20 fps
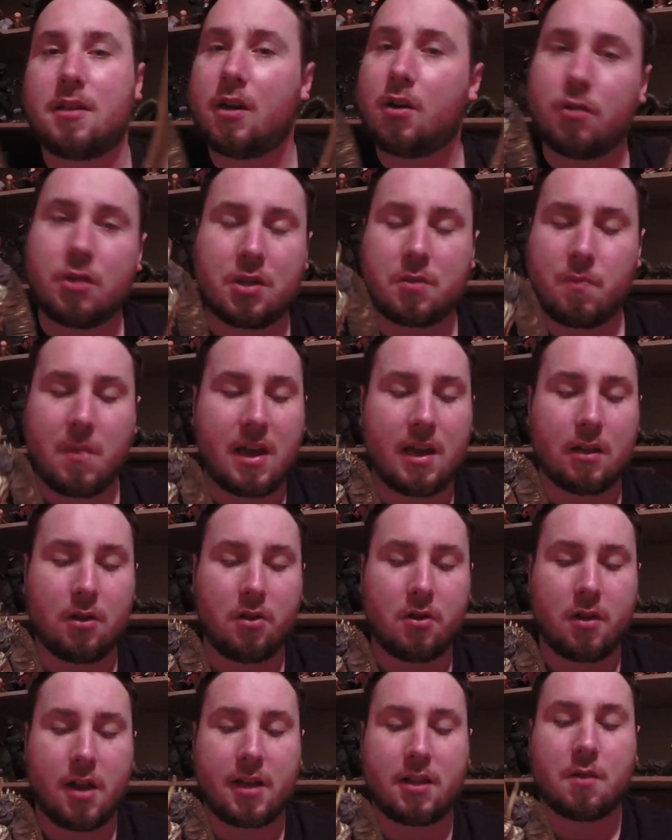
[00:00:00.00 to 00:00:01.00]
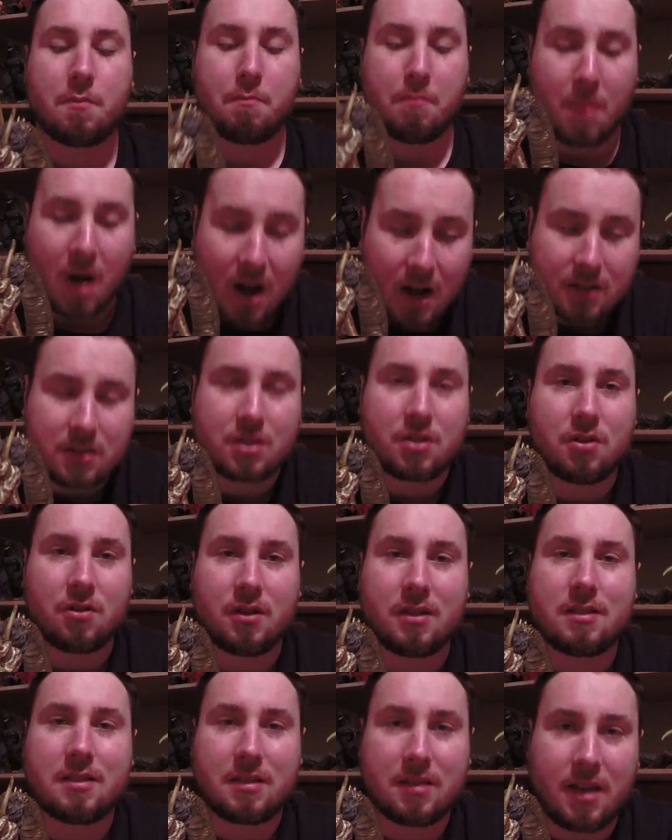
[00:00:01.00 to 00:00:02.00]
They don't just make it look like the monster
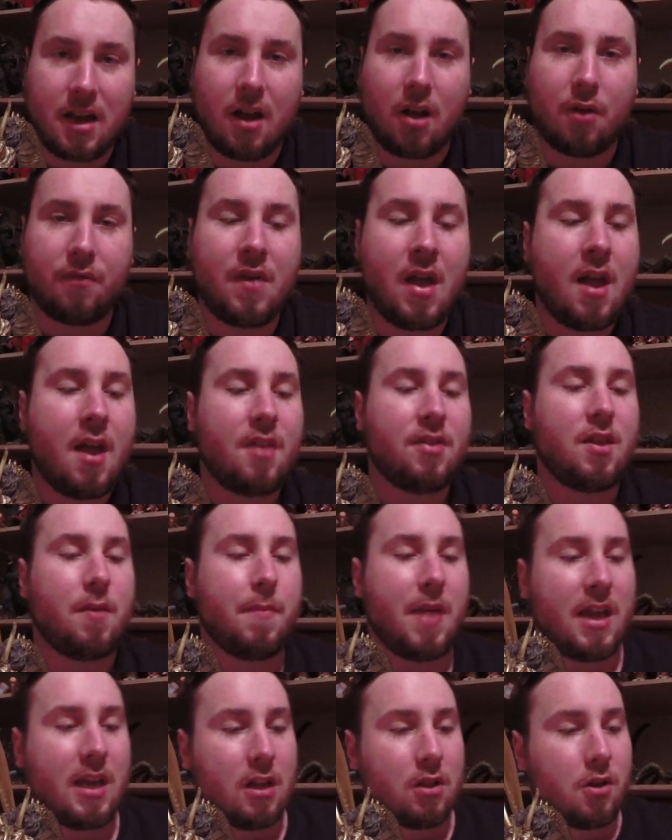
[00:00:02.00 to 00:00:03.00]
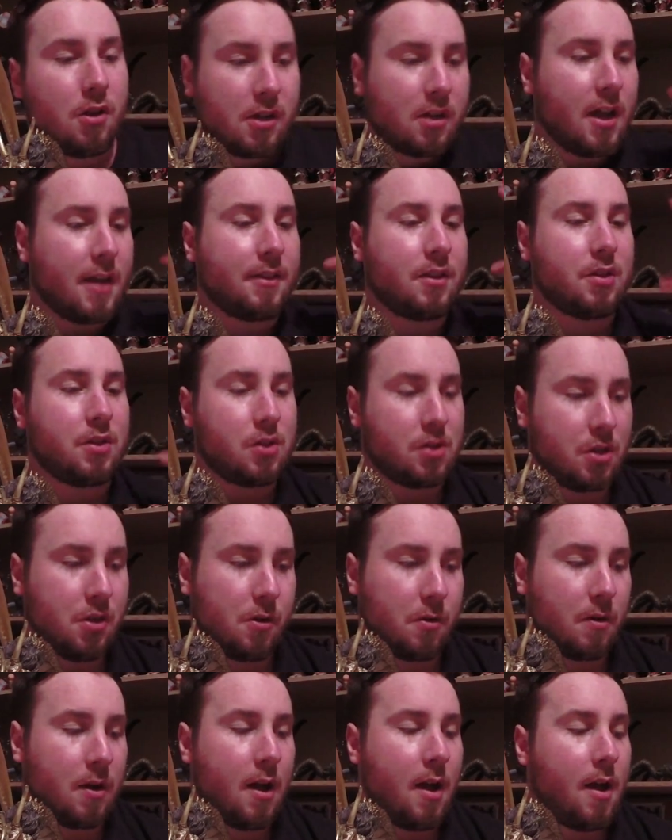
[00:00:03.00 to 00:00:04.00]
itself, they make it look like the
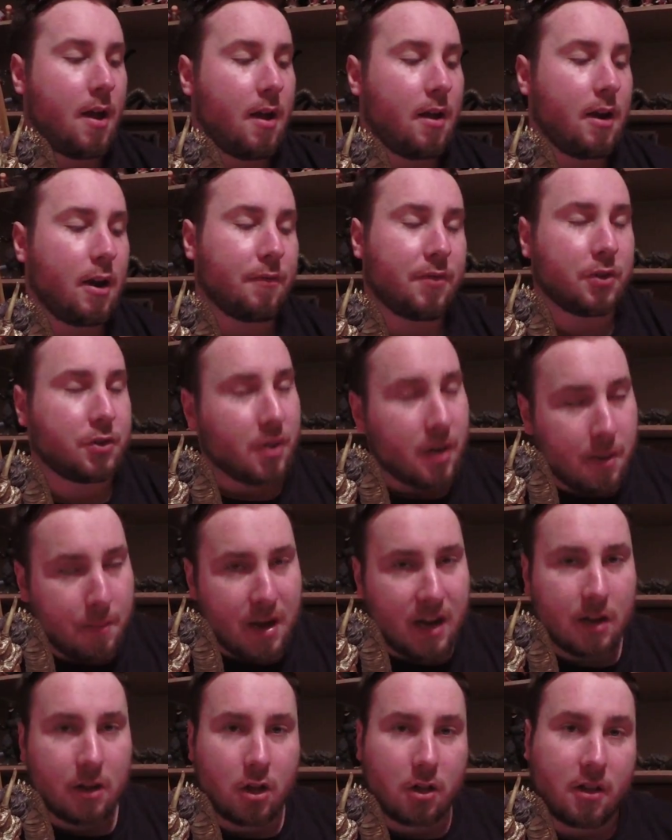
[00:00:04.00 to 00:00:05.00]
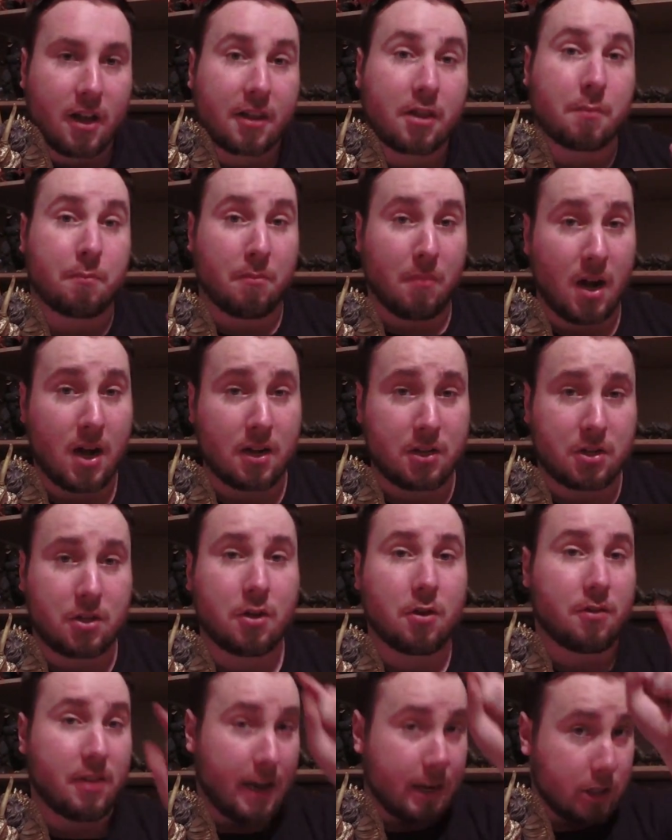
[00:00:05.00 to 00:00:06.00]
suit. Now if they're trying to make it look like the
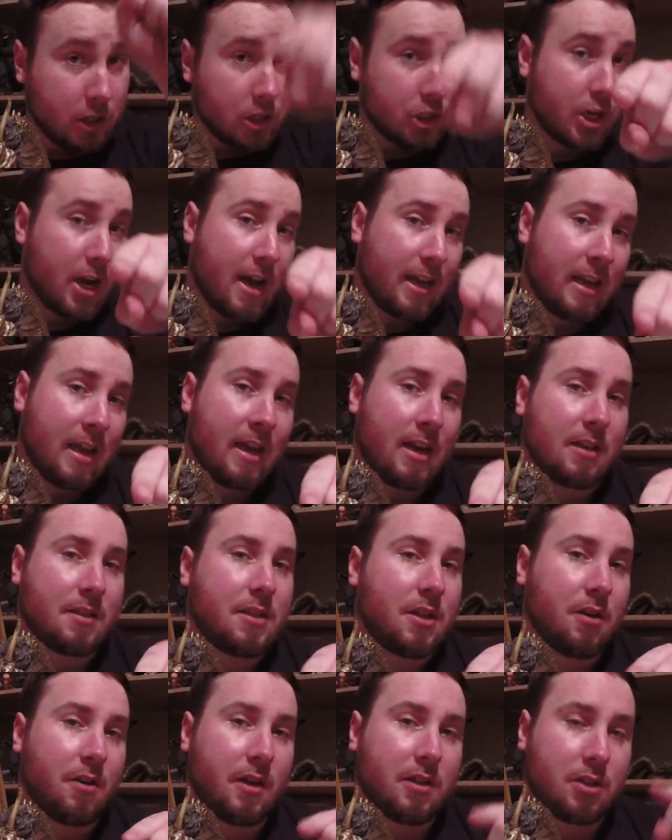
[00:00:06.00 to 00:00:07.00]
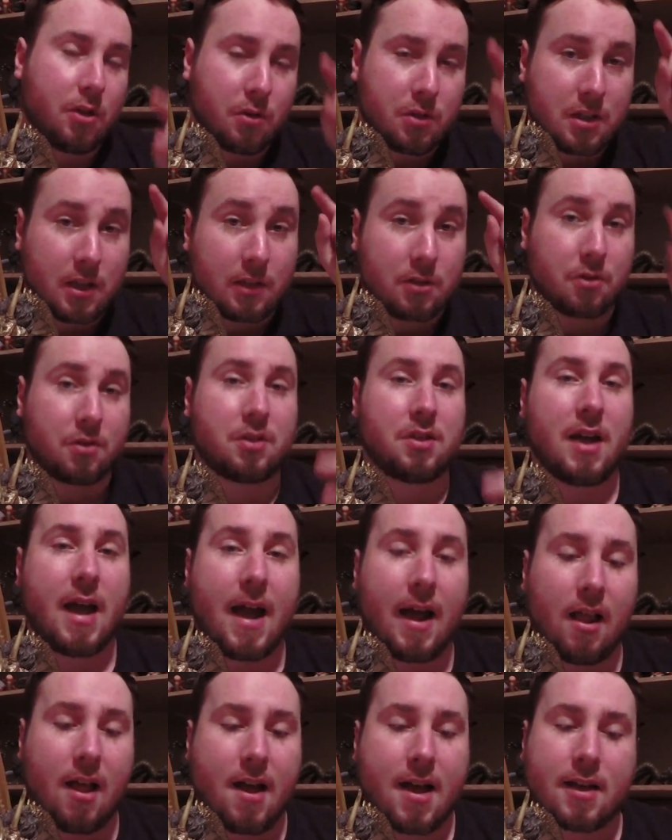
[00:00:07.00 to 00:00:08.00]
monster, that's the Gigantic series. Those things are
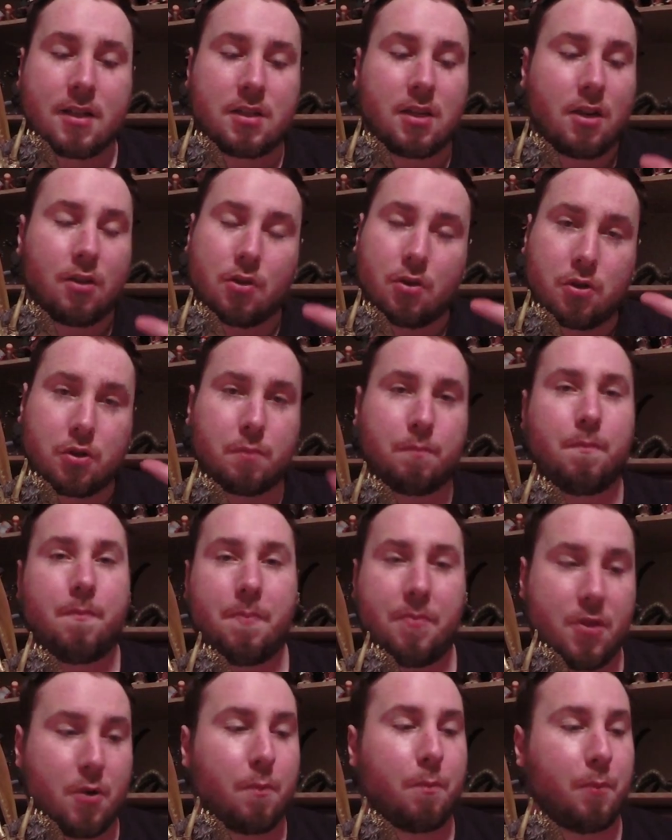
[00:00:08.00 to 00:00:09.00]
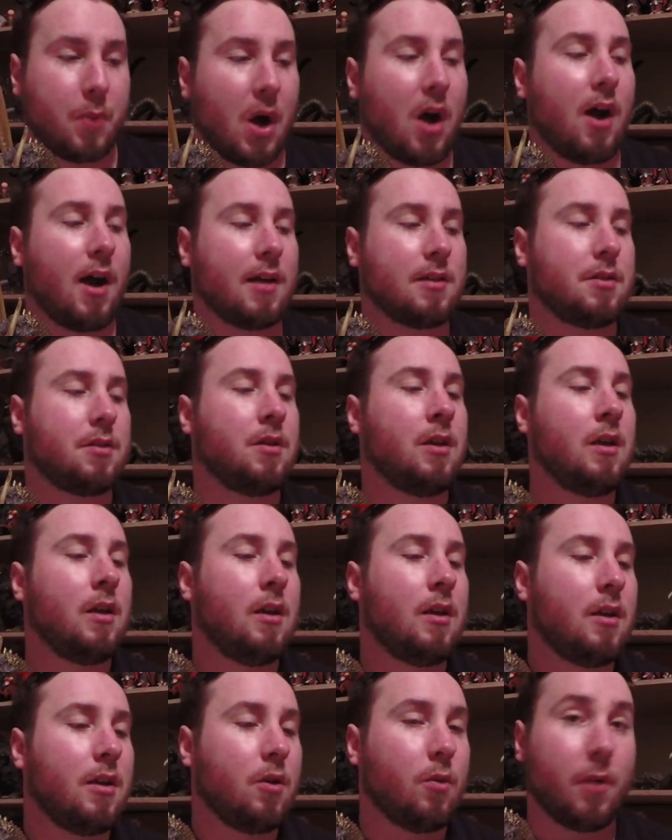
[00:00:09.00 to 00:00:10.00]
stylized and they're boss.
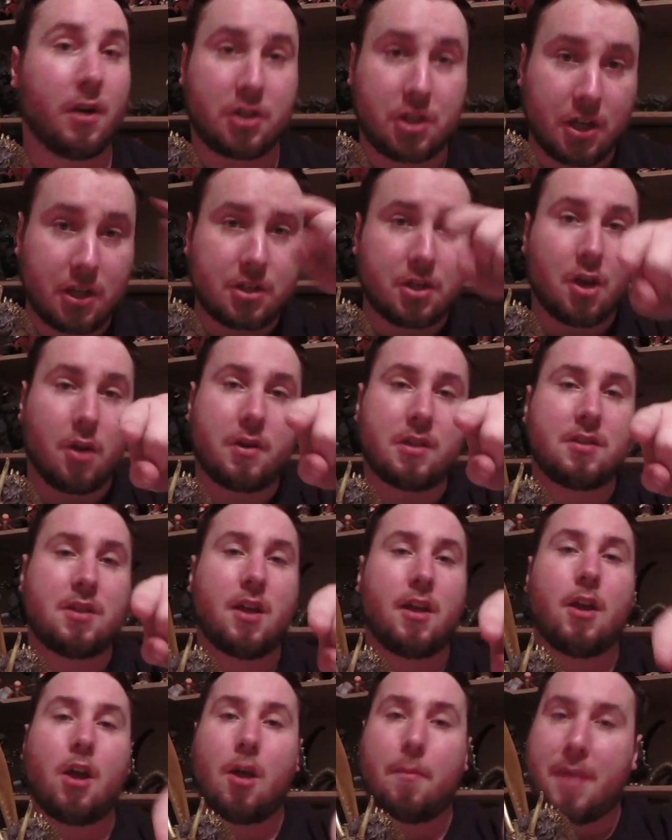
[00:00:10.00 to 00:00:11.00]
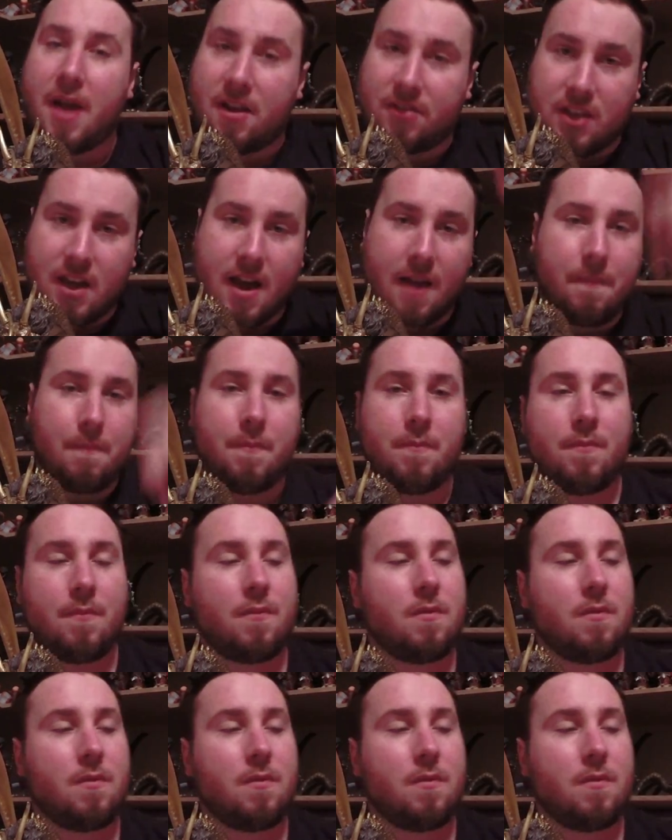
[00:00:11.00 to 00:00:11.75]
Rich Iso can tell you all about that.